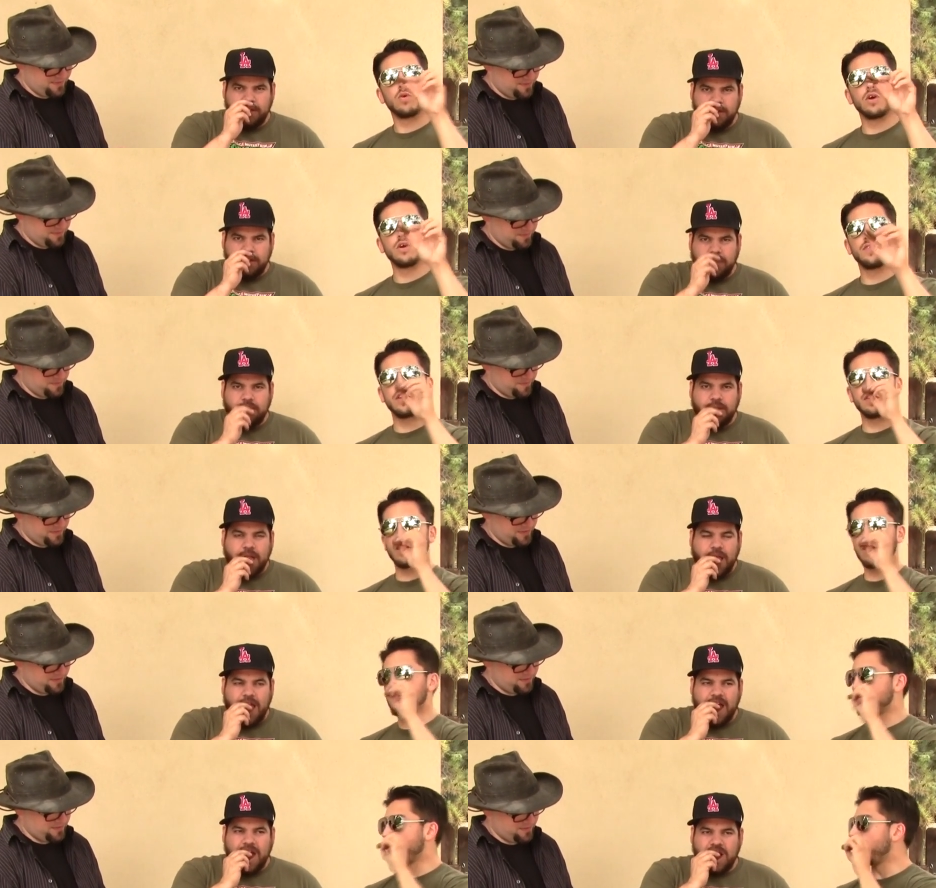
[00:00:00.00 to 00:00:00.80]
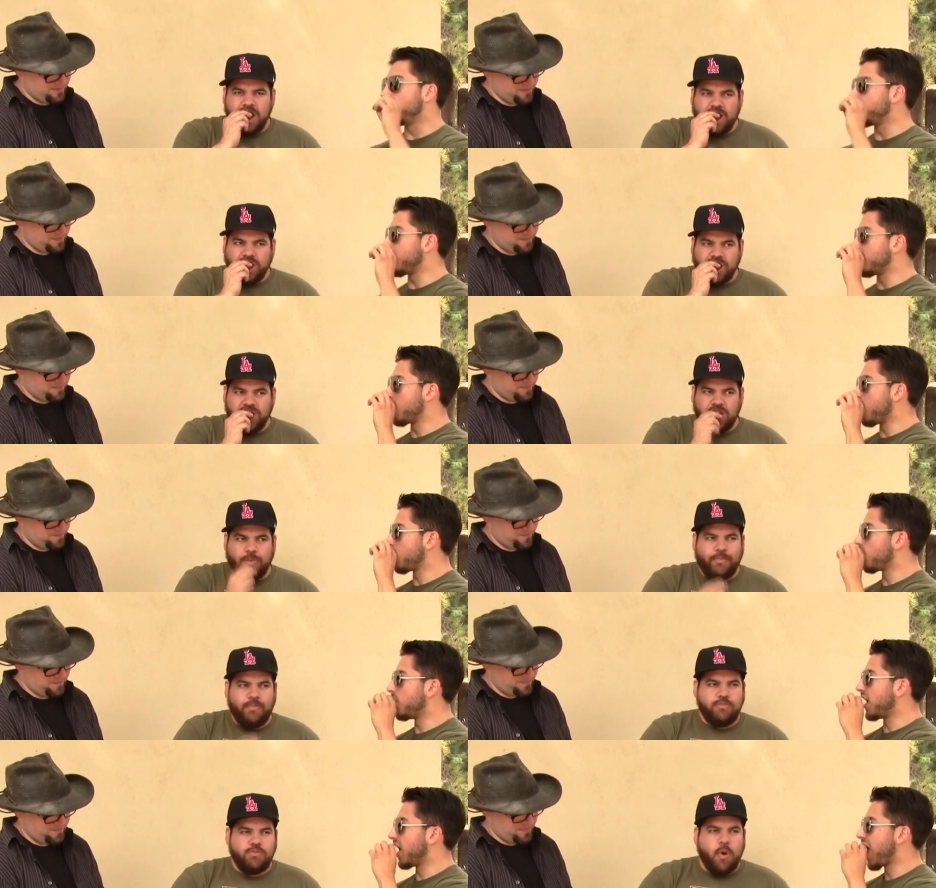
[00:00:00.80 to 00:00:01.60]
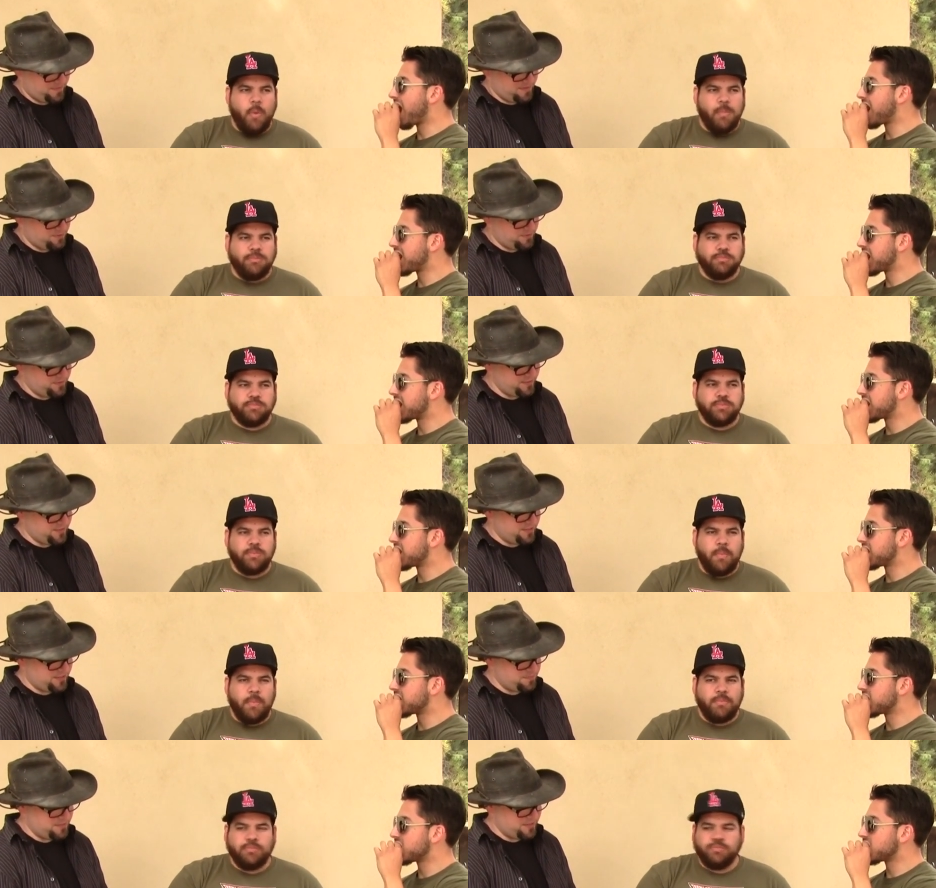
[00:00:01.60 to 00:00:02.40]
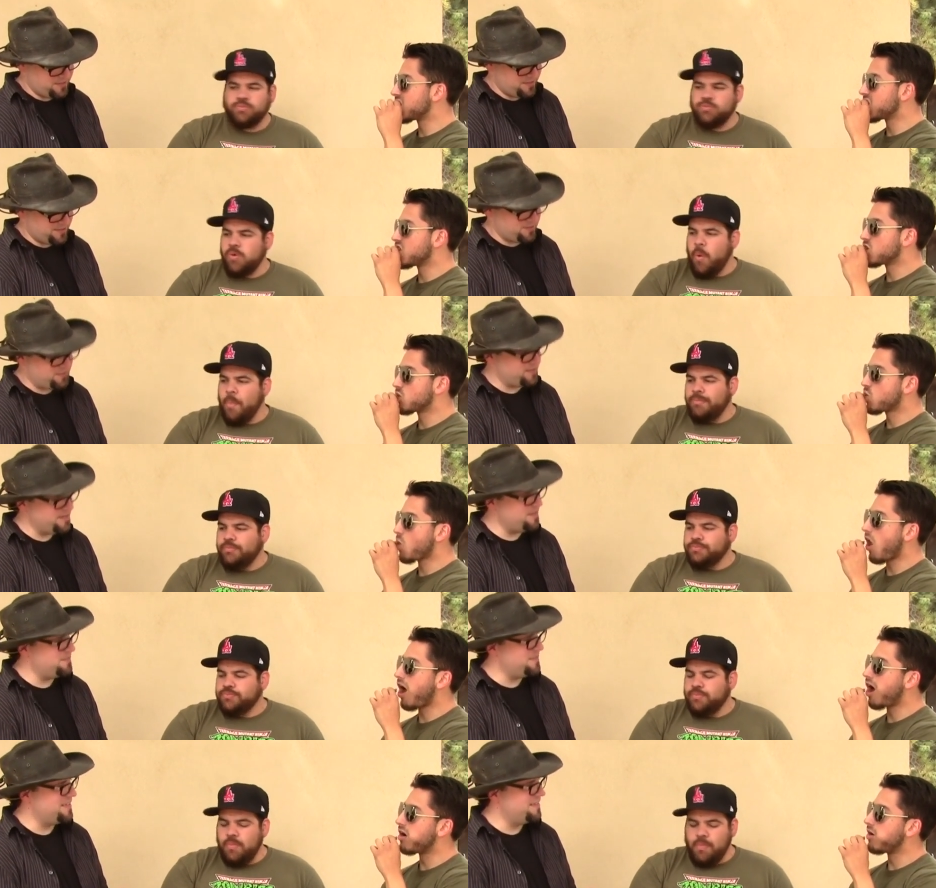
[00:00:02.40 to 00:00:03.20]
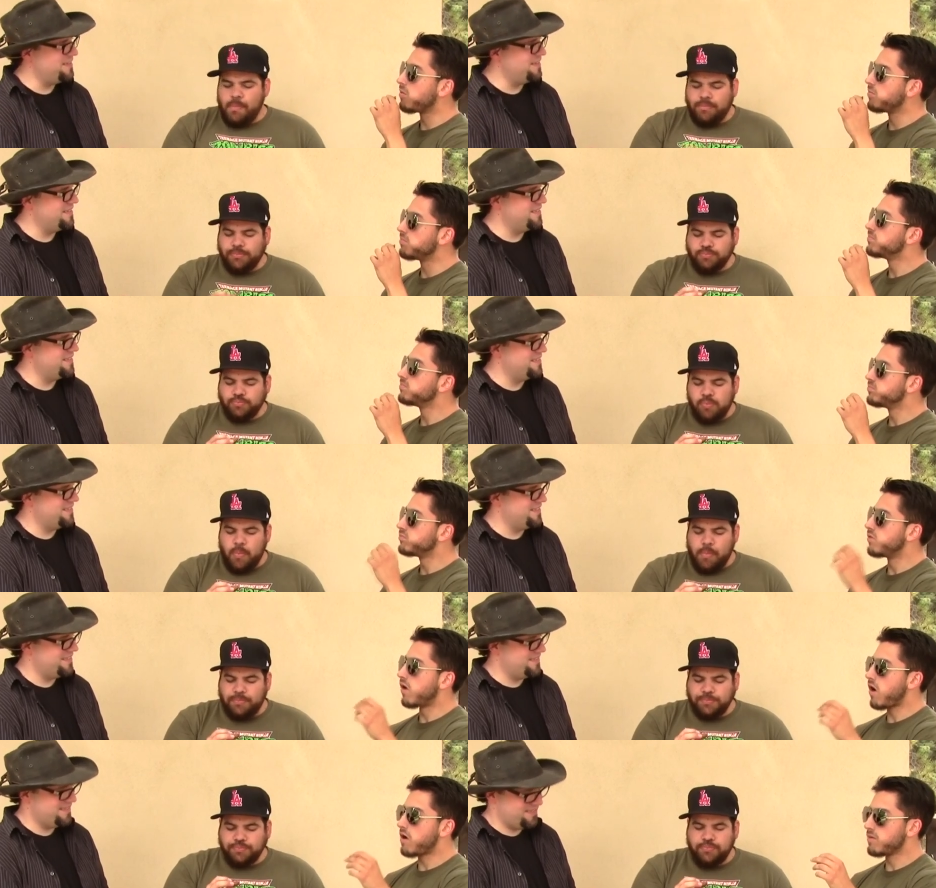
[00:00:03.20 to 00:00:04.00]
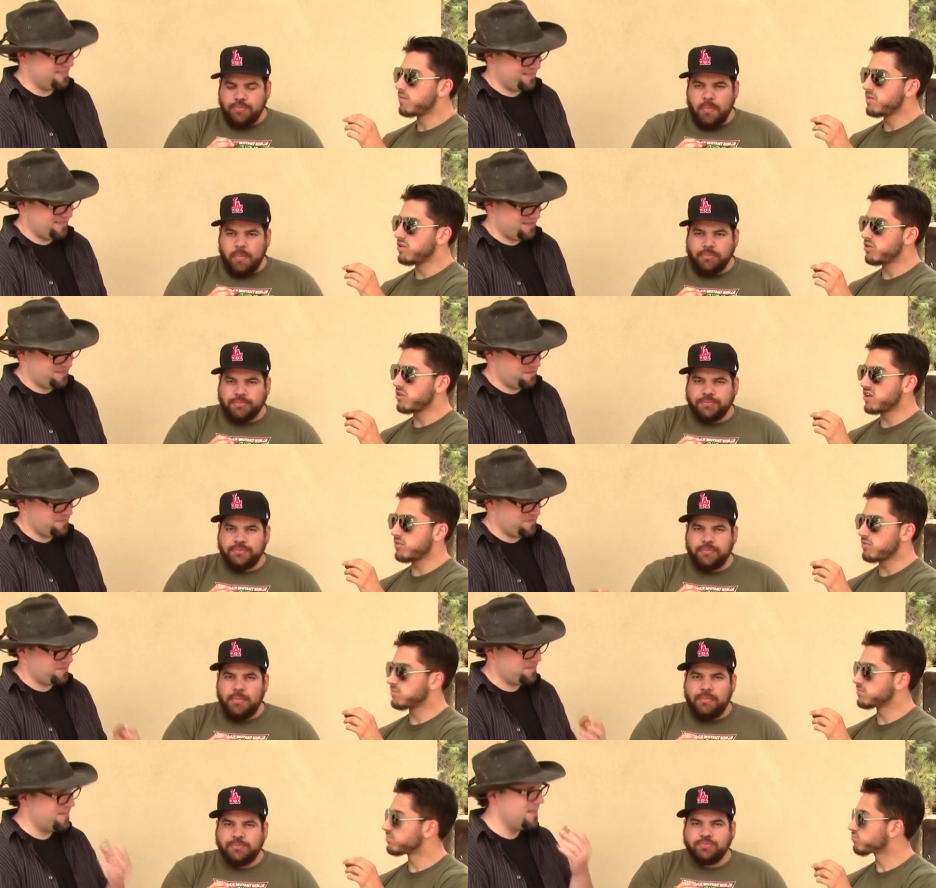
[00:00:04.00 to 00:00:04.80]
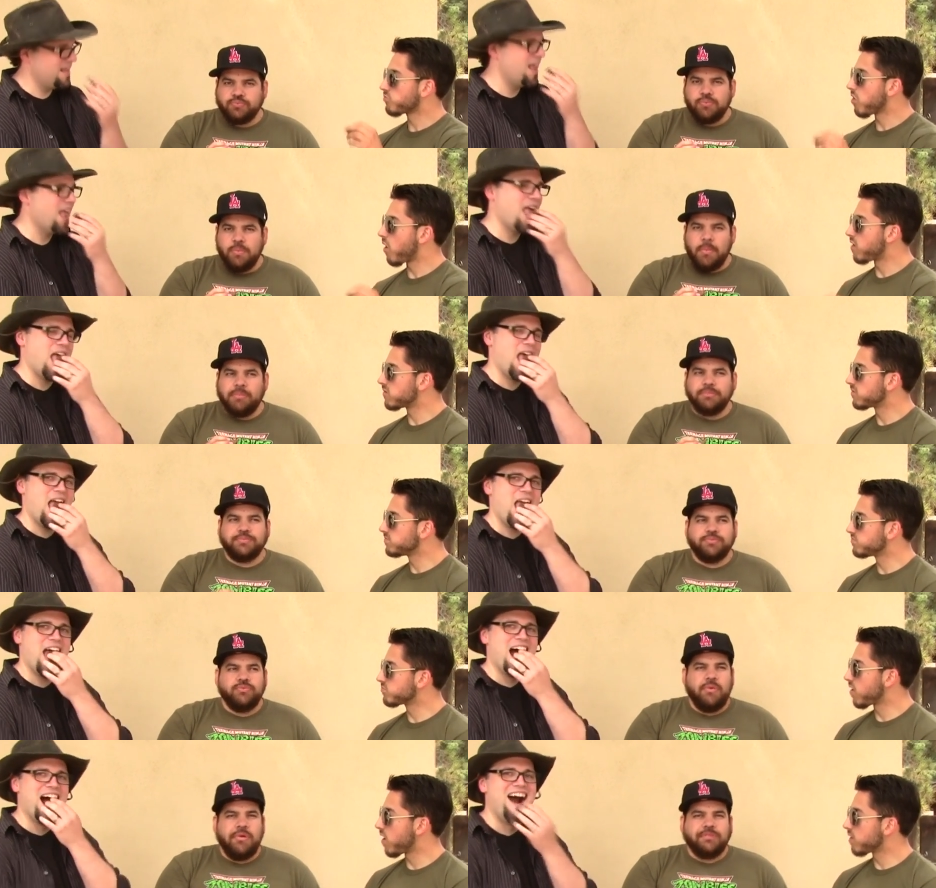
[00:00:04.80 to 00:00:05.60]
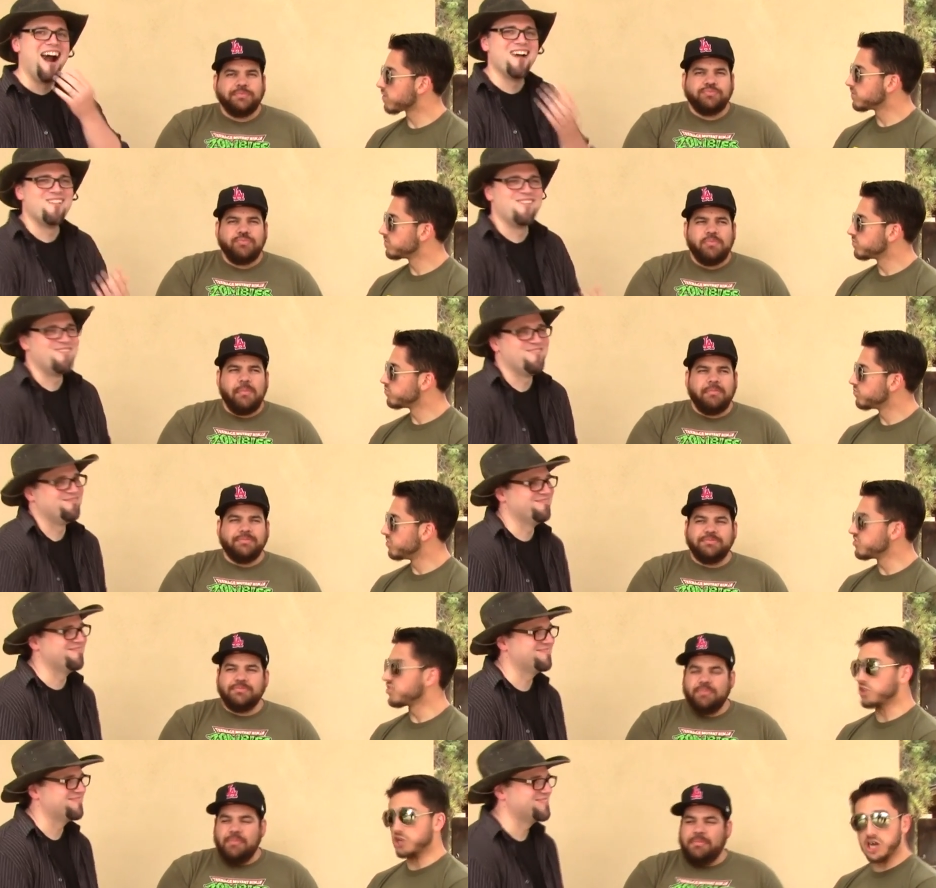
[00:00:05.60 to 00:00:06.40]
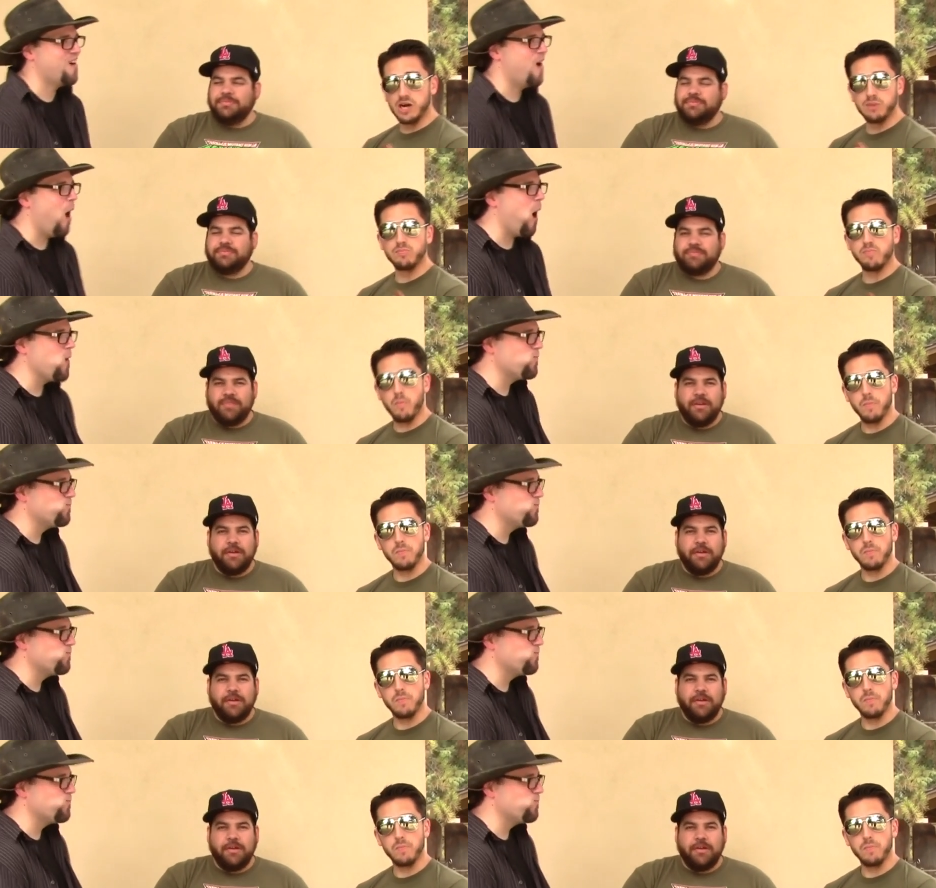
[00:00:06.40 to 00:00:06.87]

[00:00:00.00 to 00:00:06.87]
Speaker 1: good. Thing. I think they, they look delicious. They smell very cocoa-y. They really dip you on the cream, man.
Speaker 2: Ah, because it's Mexican food. They're good.